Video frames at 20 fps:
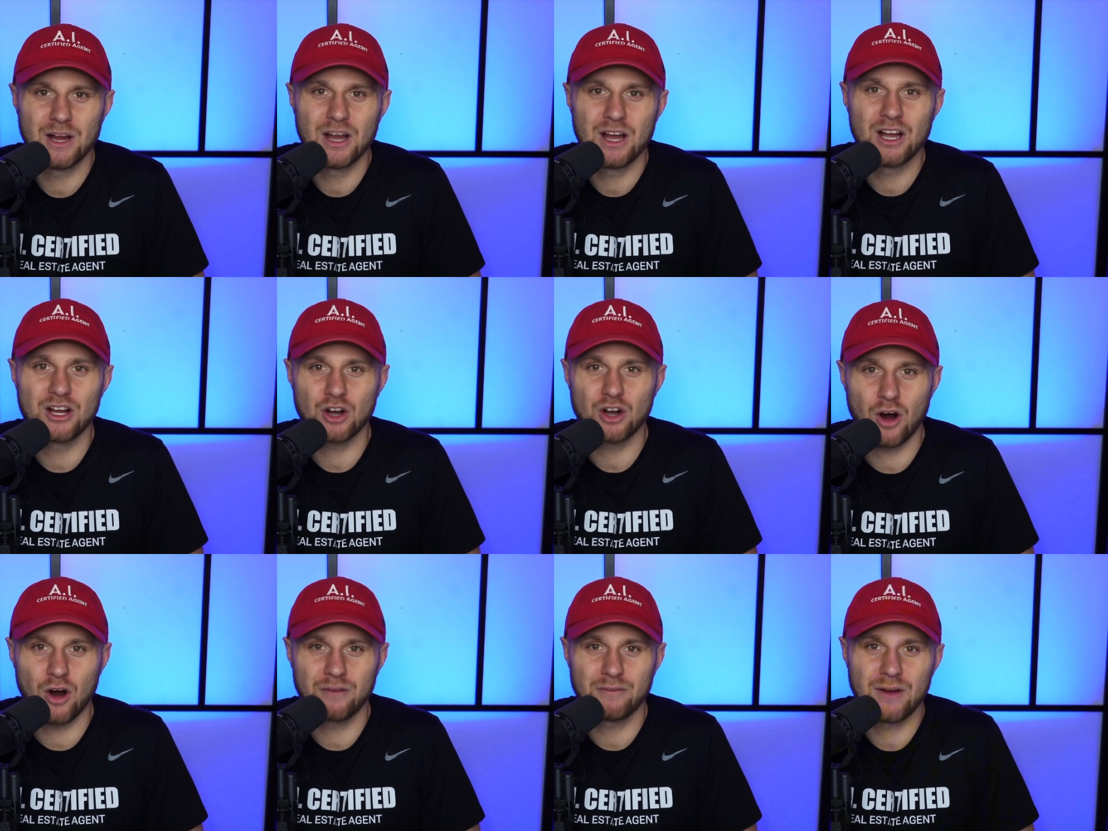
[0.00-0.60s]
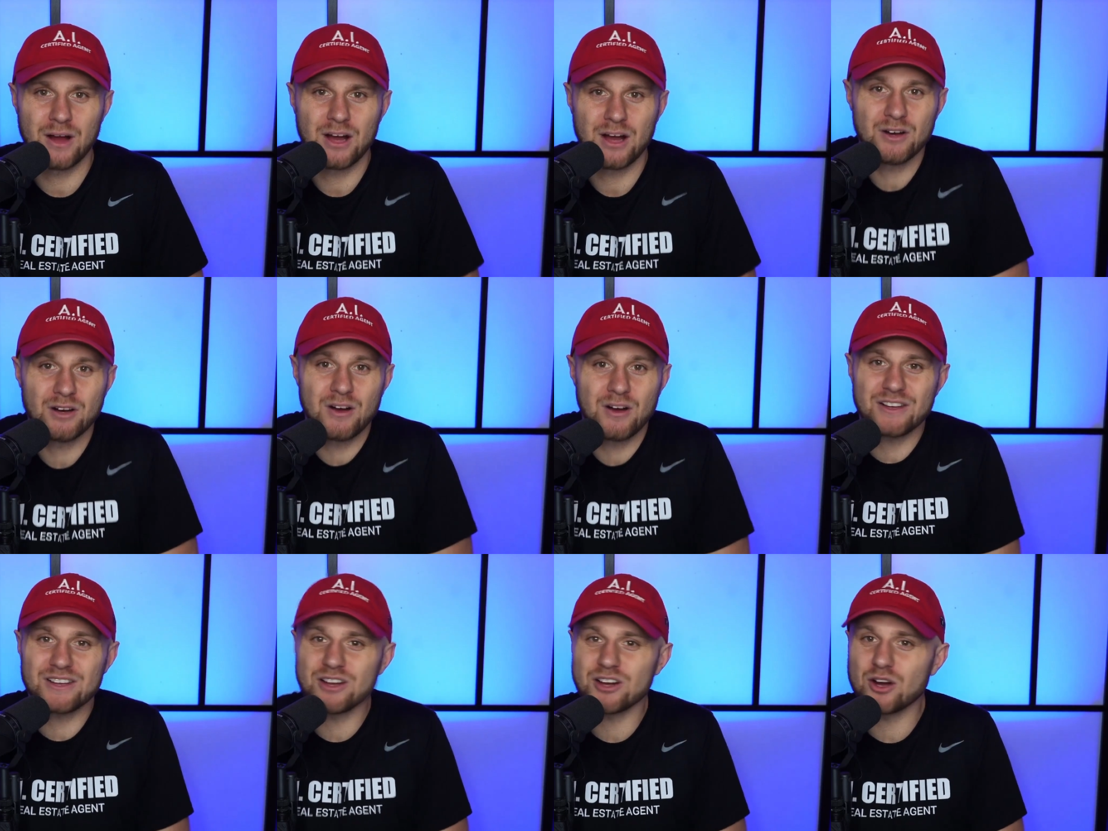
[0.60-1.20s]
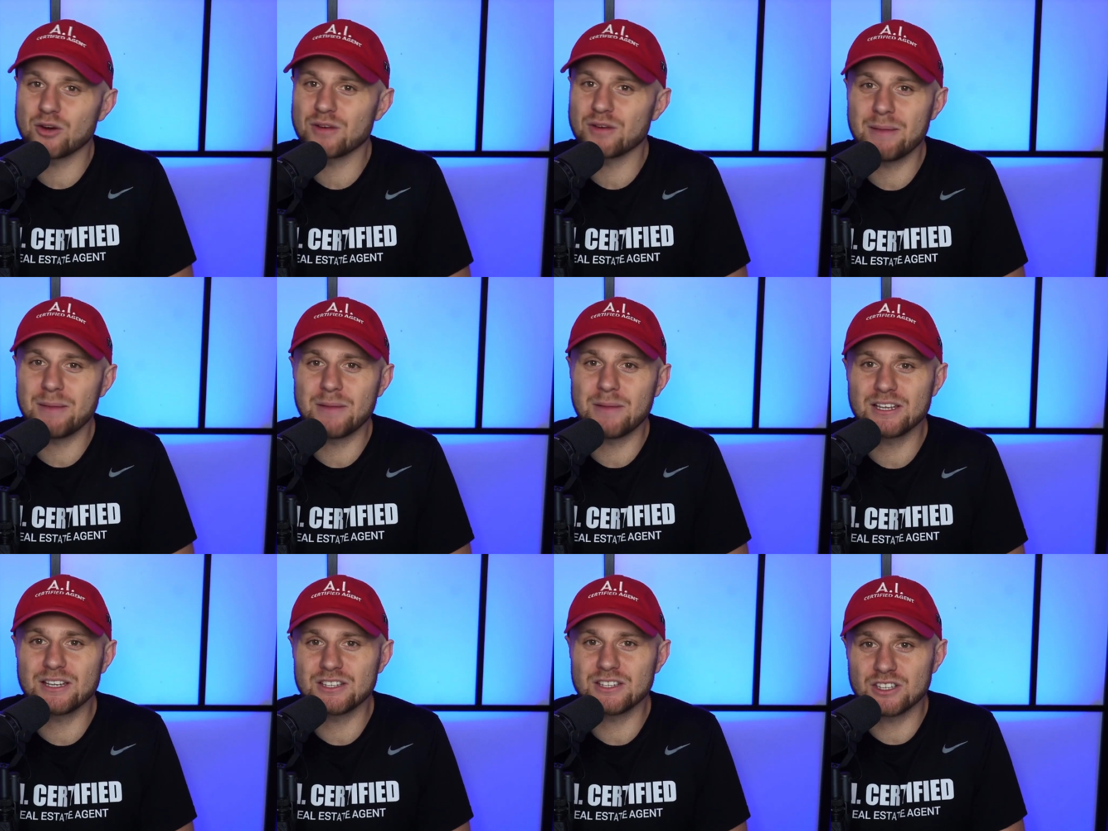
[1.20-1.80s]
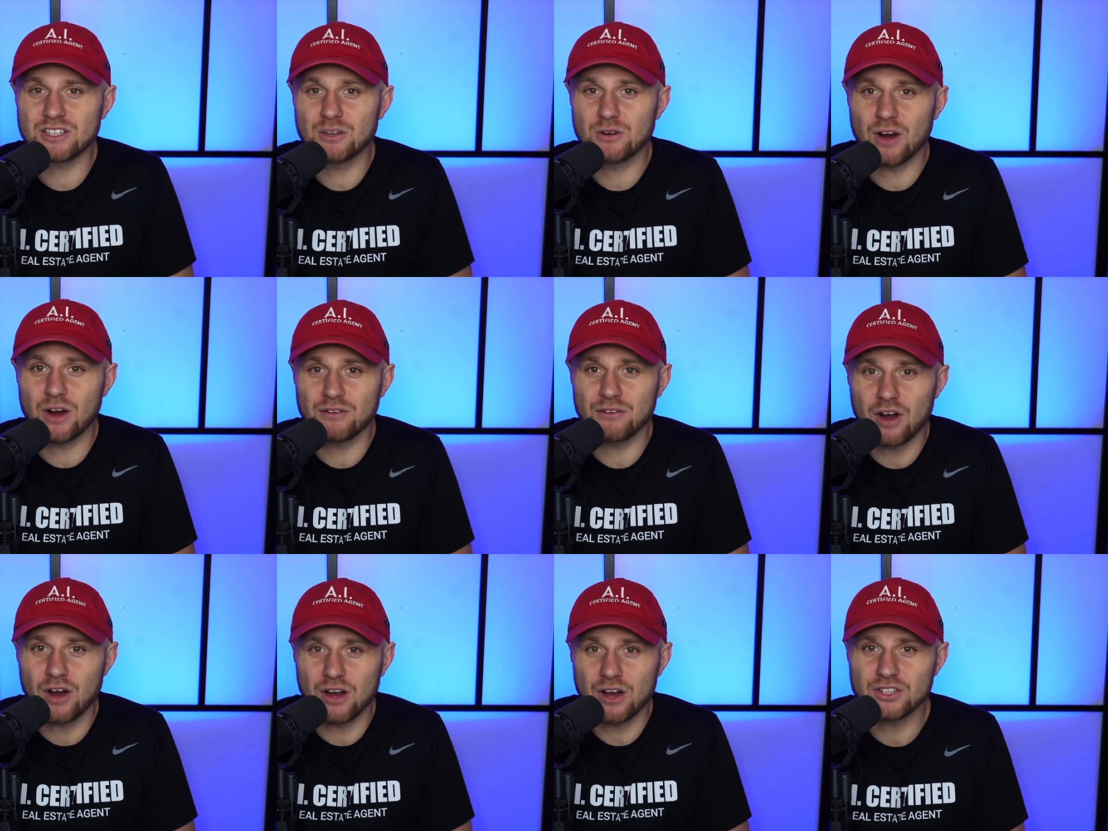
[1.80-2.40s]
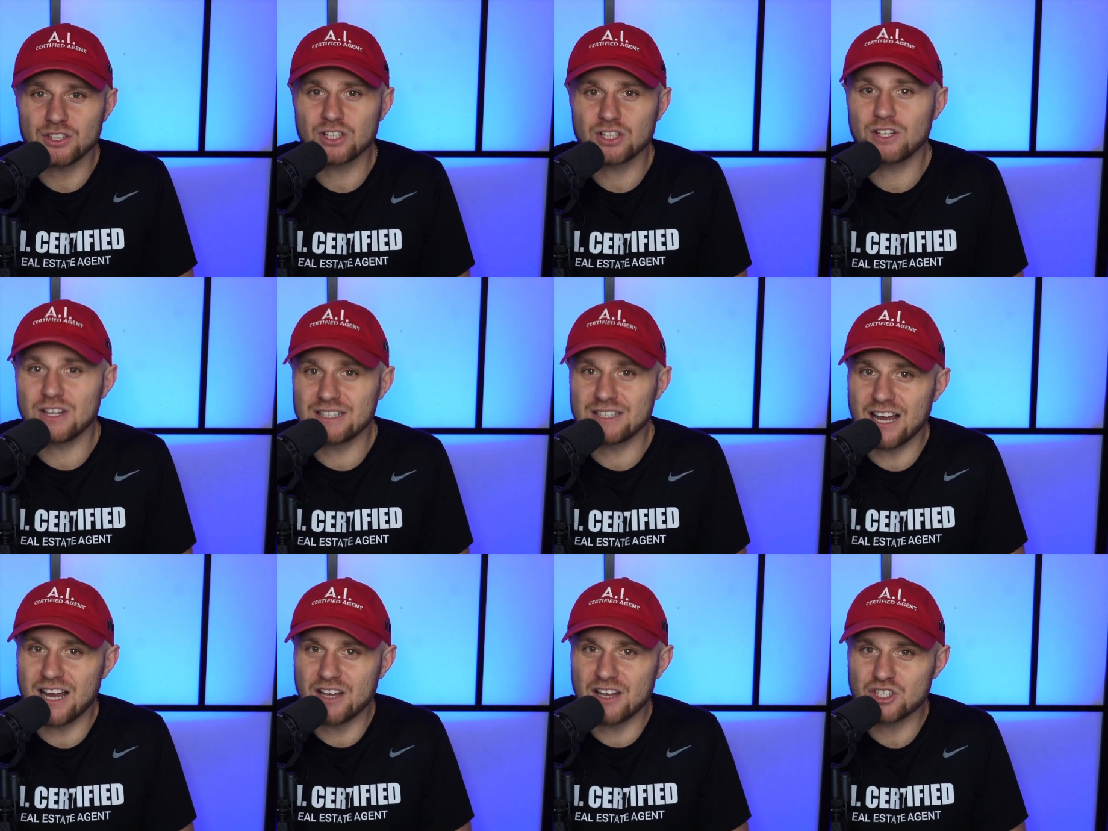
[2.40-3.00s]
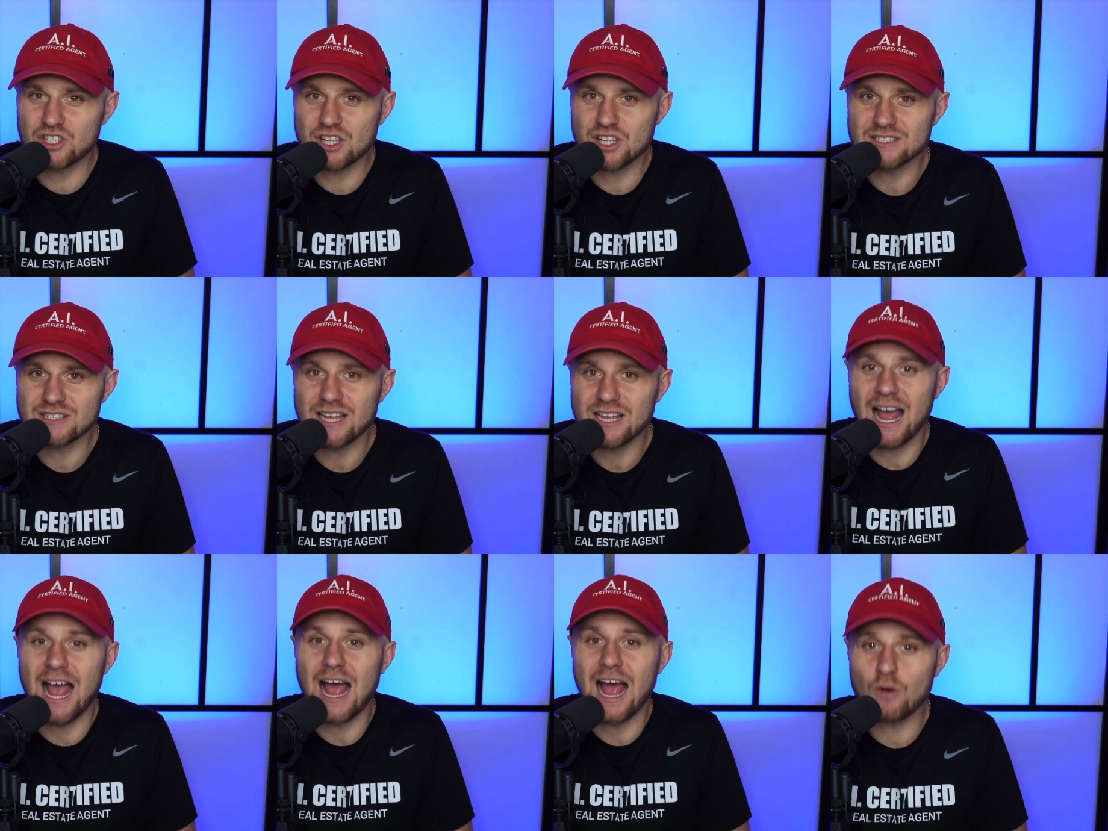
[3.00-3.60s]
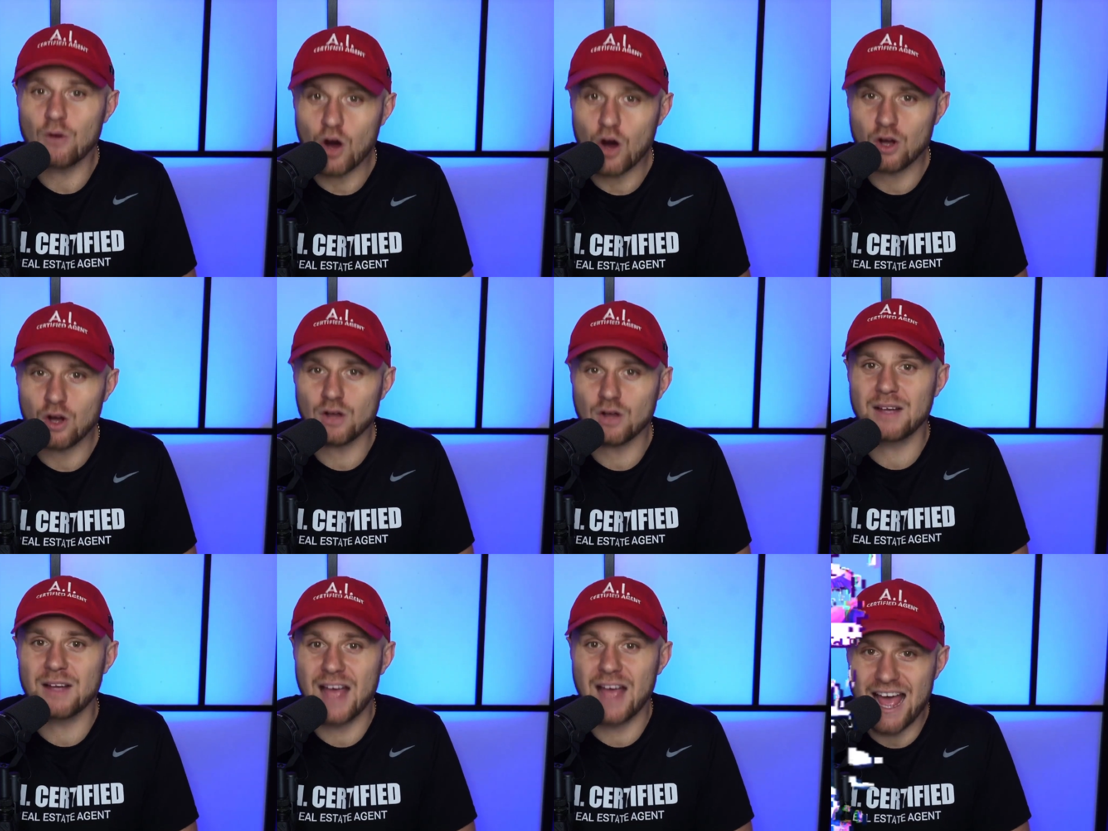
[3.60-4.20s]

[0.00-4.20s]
co-founder of the Krem Institute of Artificial Intelligence, and welcome to